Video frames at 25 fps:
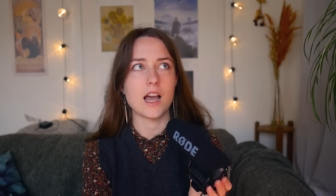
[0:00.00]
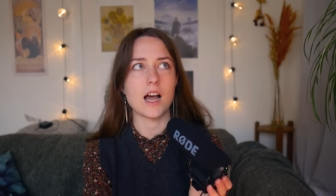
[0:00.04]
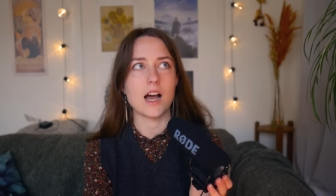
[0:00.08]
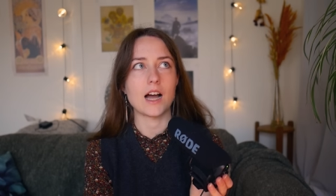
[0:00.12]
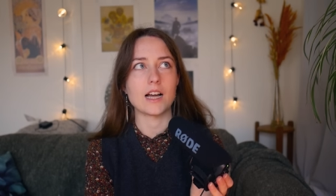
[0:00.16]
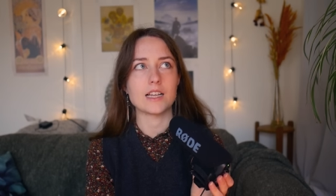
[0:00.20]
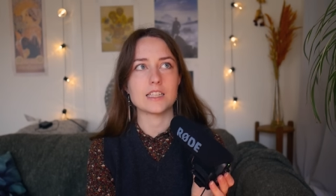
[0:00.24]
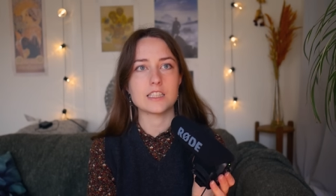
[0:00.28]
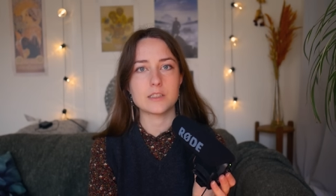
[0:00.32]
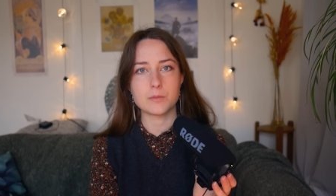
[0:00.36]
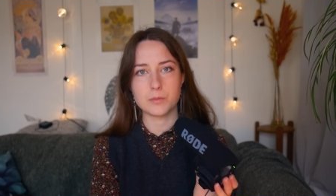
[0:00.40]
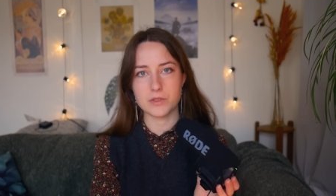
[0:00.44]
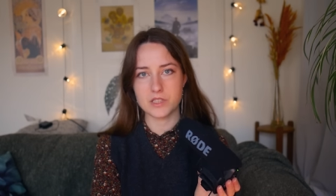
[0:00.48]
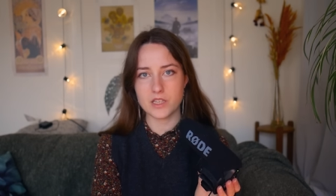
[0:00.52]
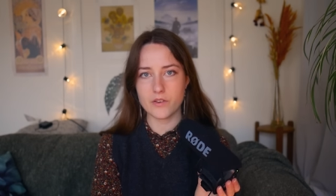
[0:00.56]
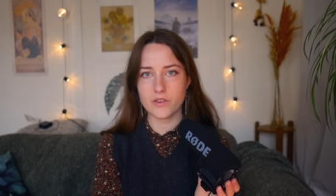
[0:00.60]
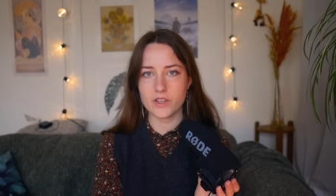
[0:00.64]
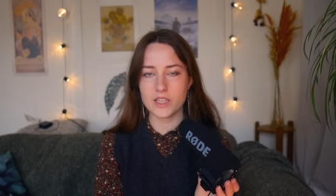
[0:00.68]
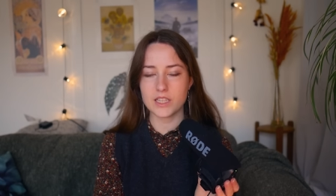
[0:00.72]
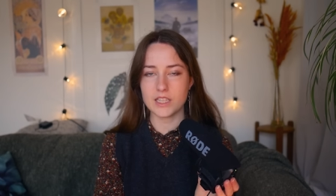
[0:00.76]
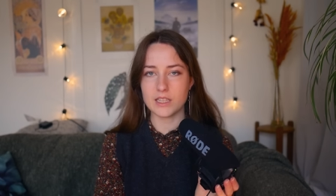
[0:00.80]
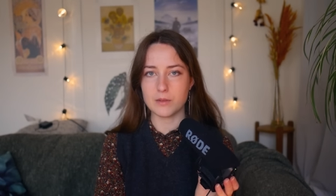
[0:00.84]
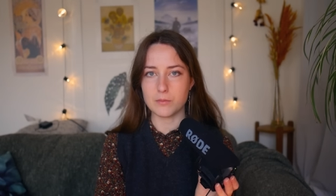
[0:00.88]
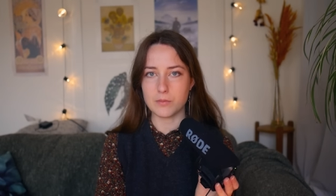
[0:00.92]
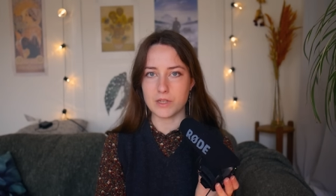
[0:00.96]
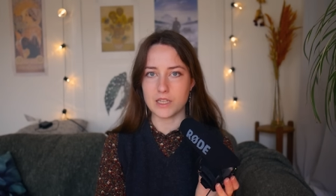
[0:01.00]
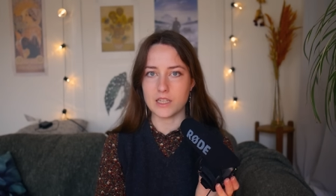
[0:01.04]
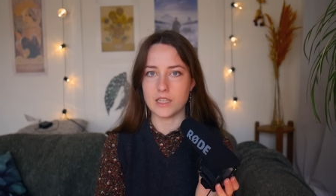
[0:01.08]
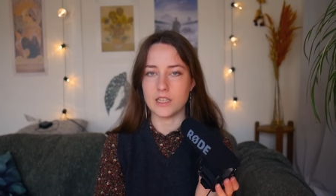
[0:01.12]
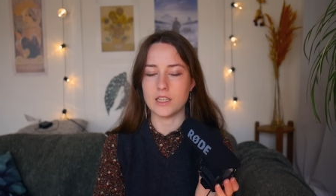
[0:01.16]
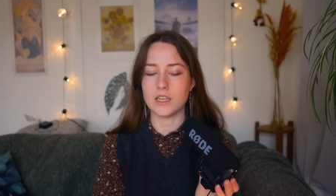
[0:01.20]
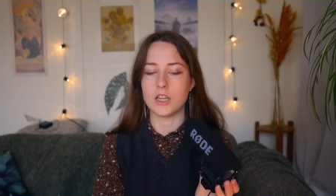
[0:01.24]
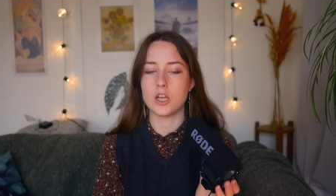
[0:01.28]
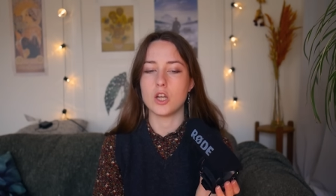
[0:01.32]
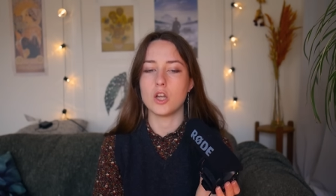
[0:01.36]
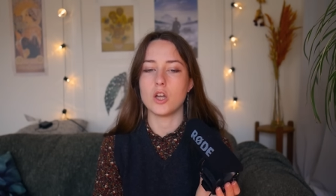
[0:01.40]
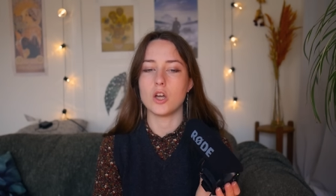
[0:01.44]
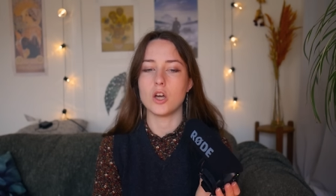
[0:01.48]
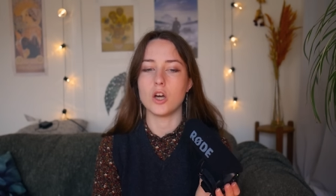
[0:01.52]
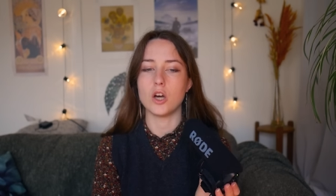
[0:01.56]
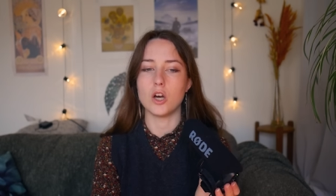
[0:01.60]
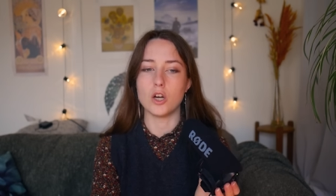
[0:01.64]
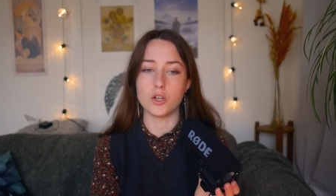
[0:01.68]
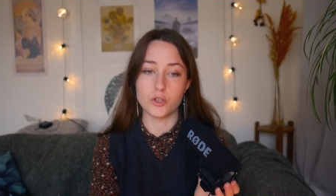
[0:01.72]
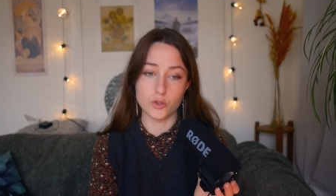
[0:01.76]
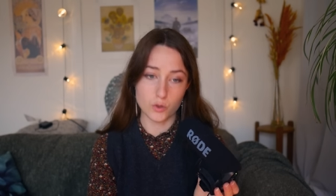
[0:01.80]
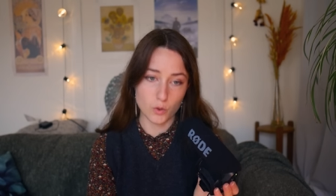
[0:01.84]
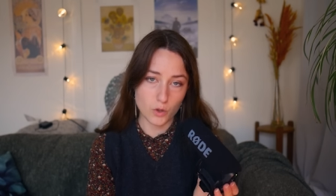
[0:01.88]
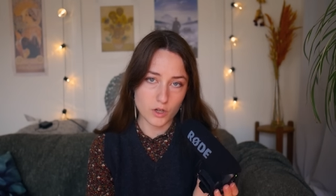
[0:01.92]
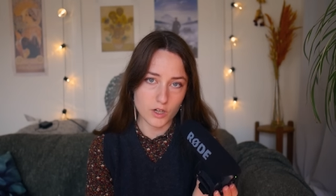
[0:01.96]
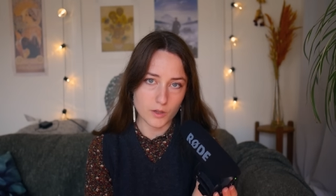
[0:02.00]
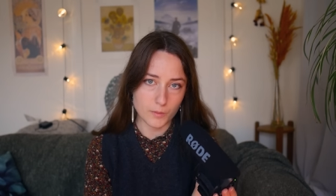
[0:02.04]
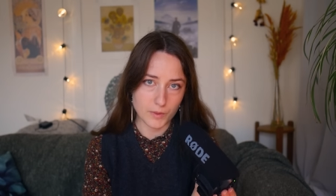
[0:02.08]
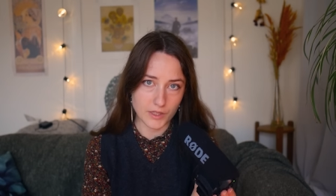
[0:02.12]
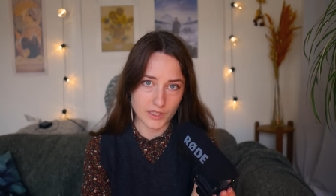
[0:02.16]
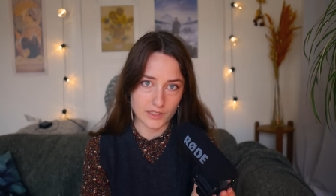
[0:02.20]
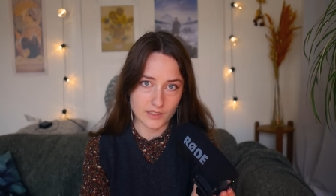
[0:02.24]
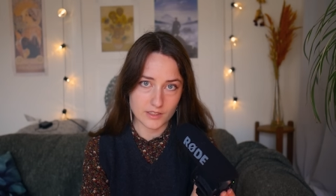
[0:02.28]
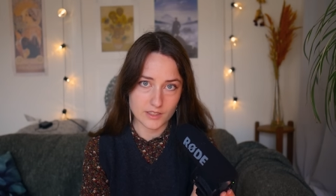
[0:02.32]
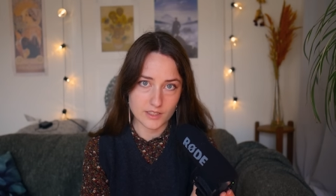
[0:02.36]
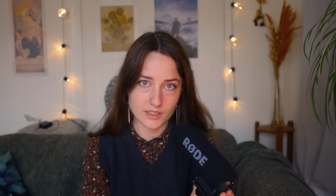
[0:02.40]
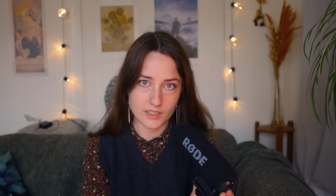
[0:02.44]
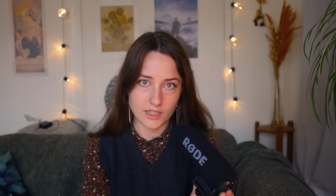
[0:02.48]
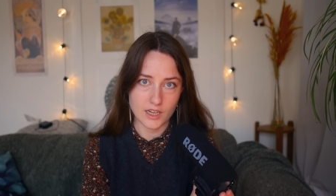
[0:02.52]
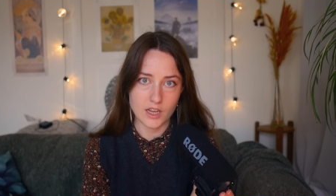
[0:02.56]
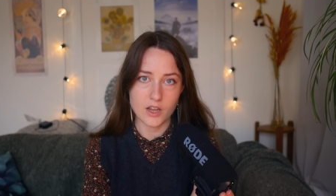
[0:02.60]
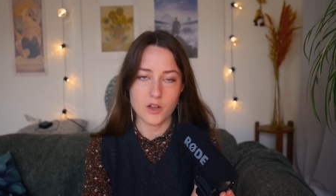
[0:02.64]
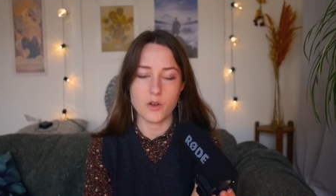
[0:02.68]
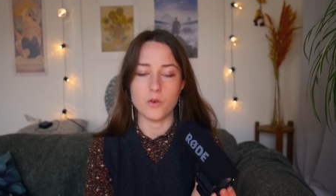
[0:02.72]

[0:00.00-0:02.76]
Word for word: I specifically mean a tournament